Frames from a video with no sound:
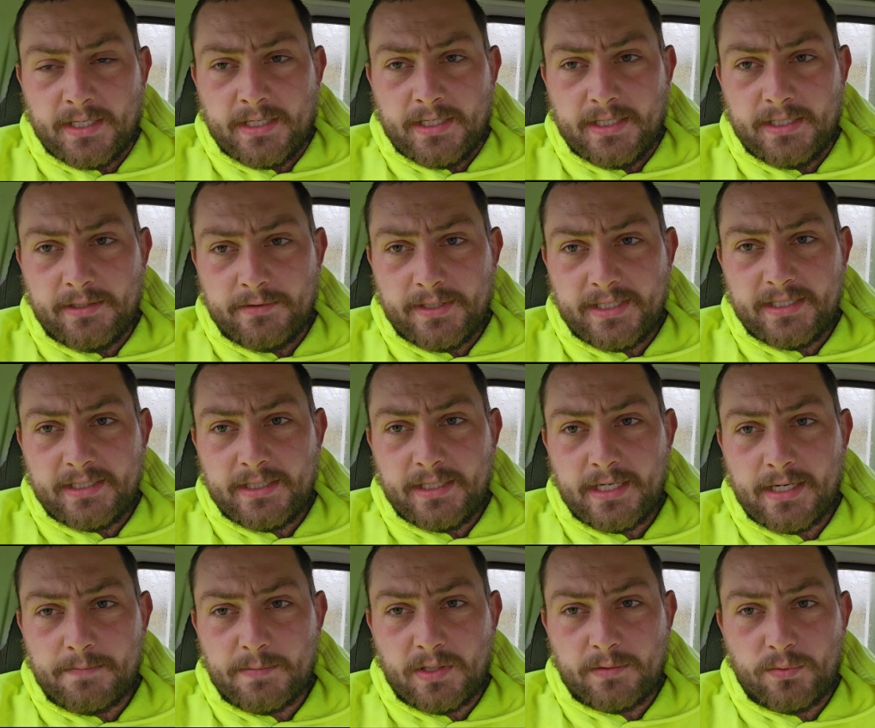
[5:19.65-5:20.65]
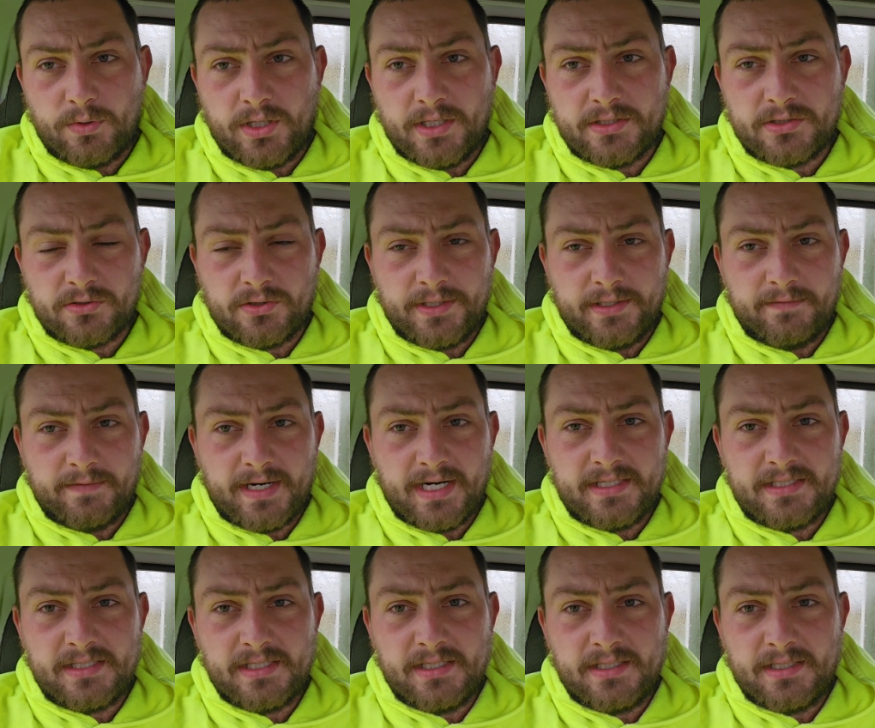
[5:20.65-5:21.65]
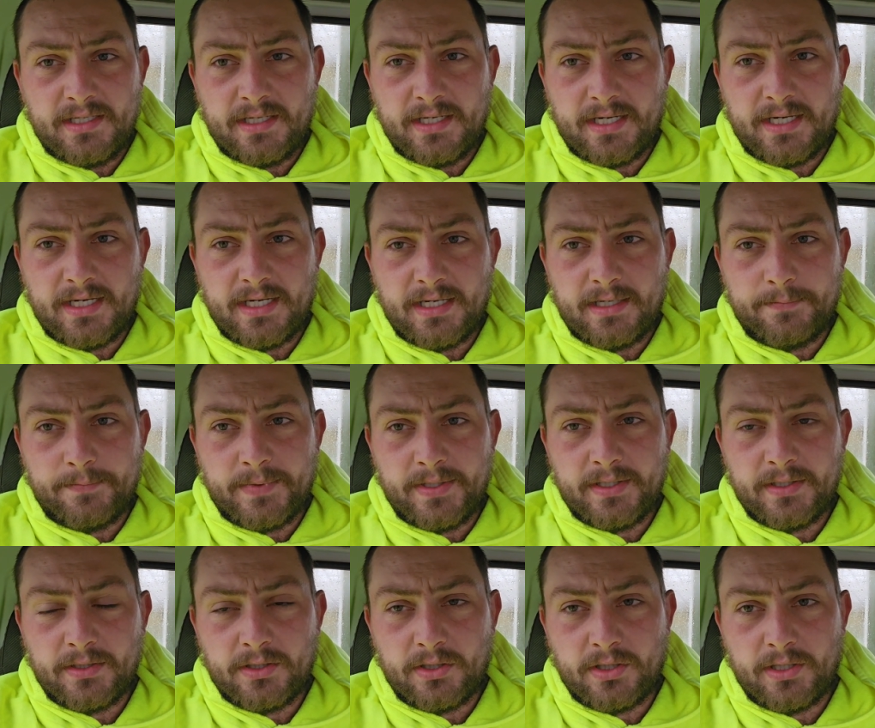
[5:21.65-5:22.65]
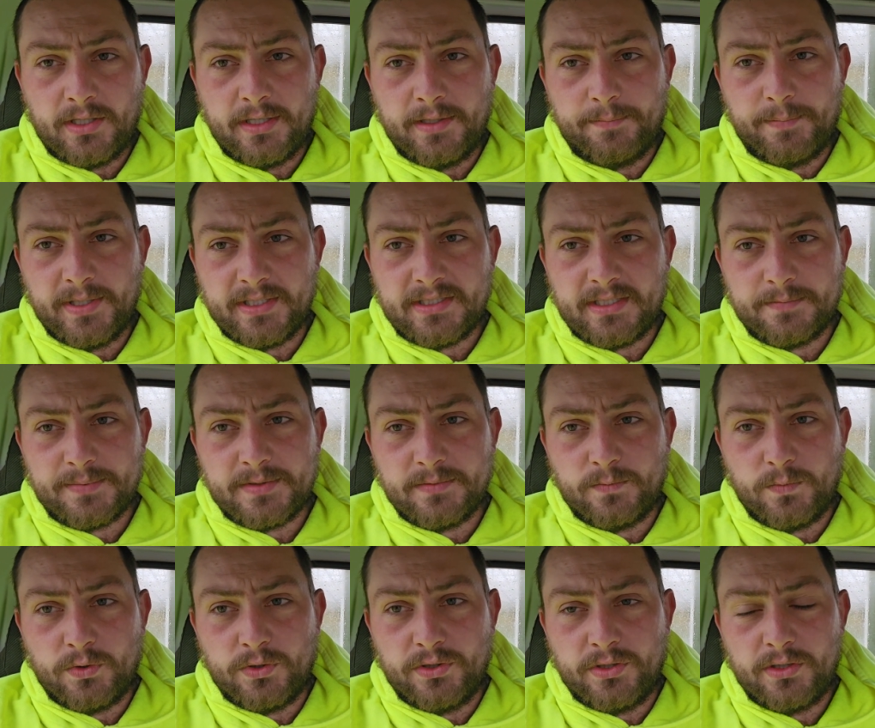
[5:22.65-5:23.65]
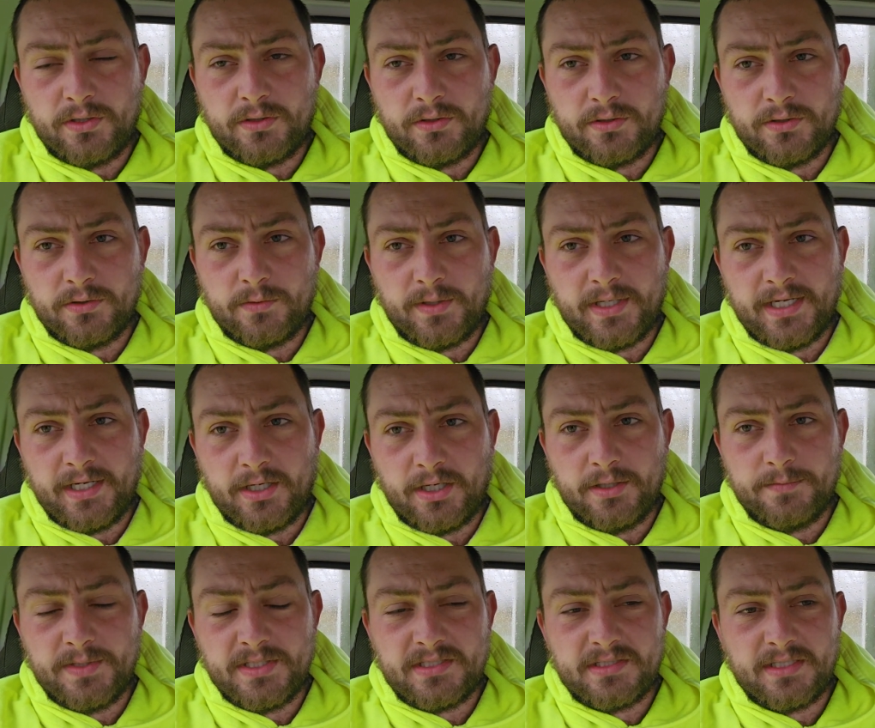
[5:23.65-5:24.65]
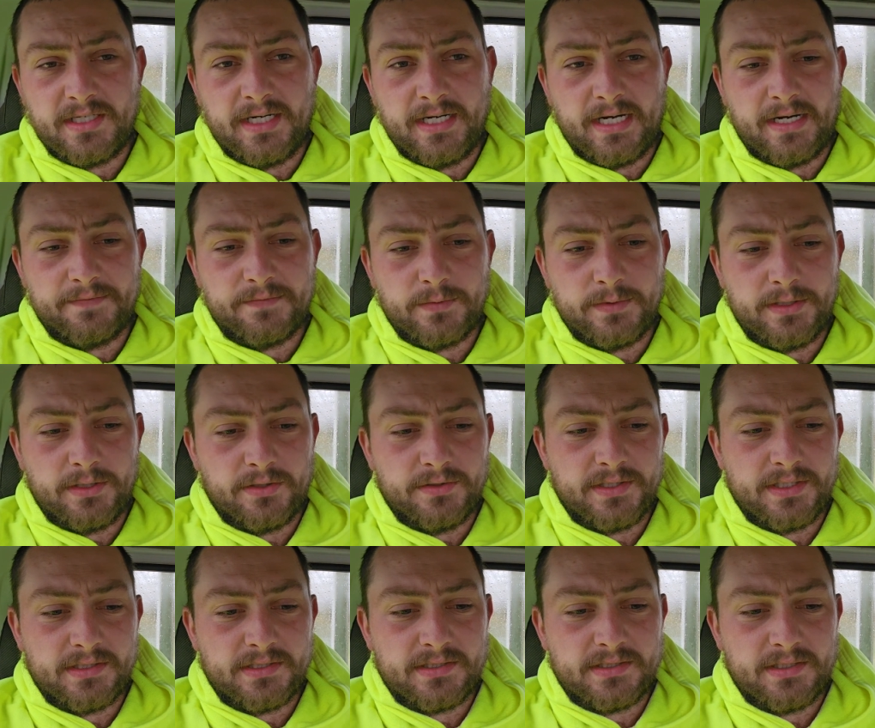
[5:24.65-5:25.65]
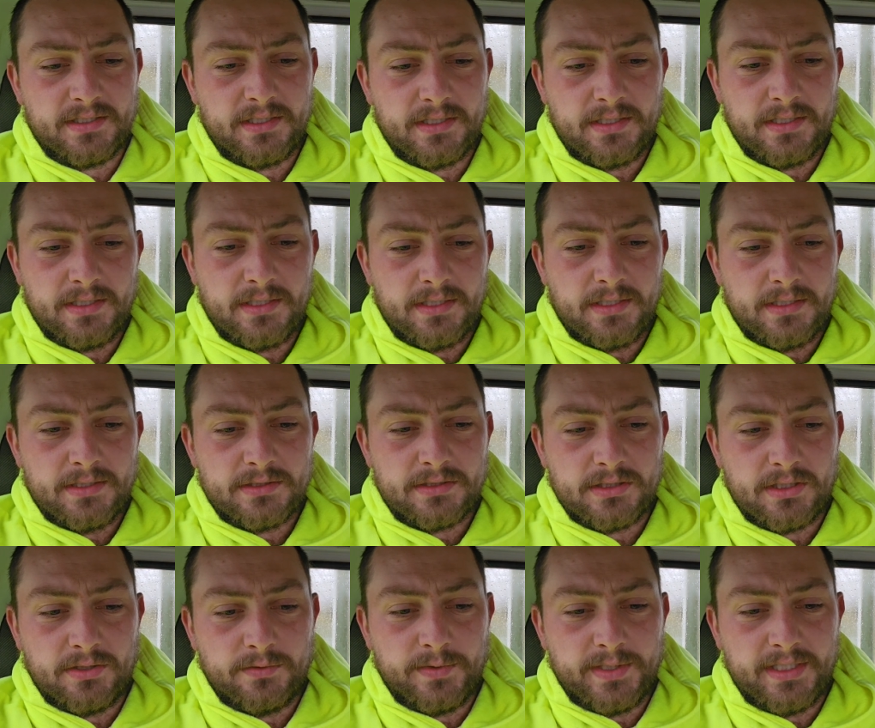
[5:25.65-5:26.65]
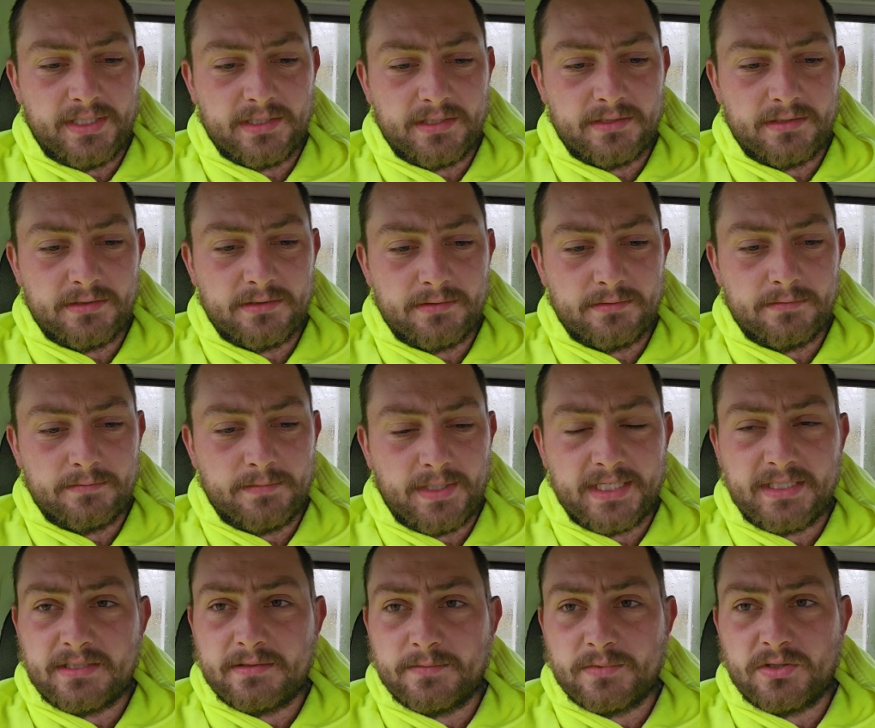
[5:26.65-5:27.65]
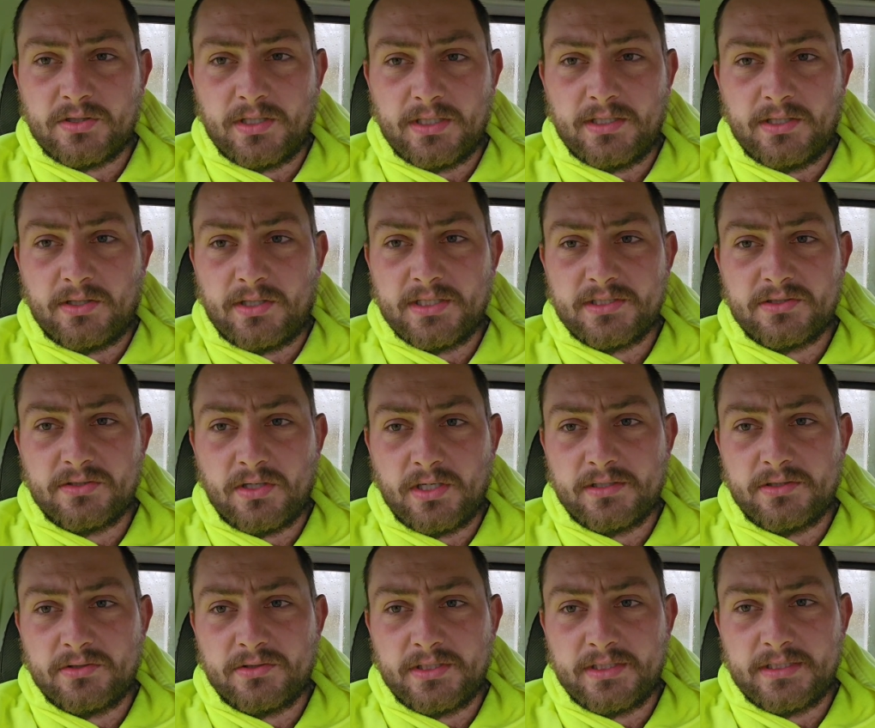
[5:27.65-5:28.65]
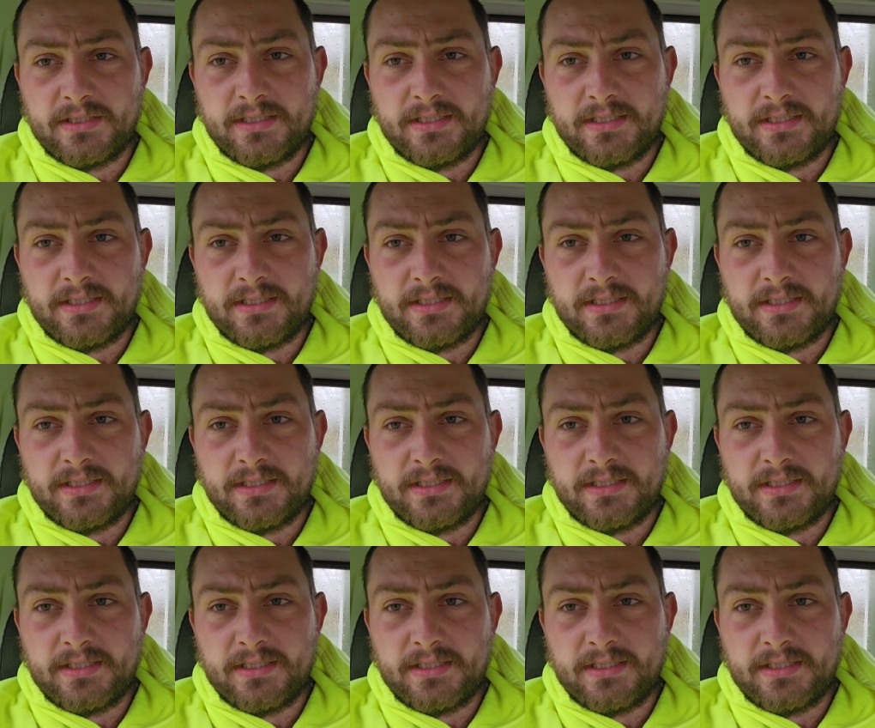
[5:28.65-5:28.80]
Anyway, my mind's already racing. I picked up some wood on the way home yesterday after we got this, so we can make some slightly higher sides on it.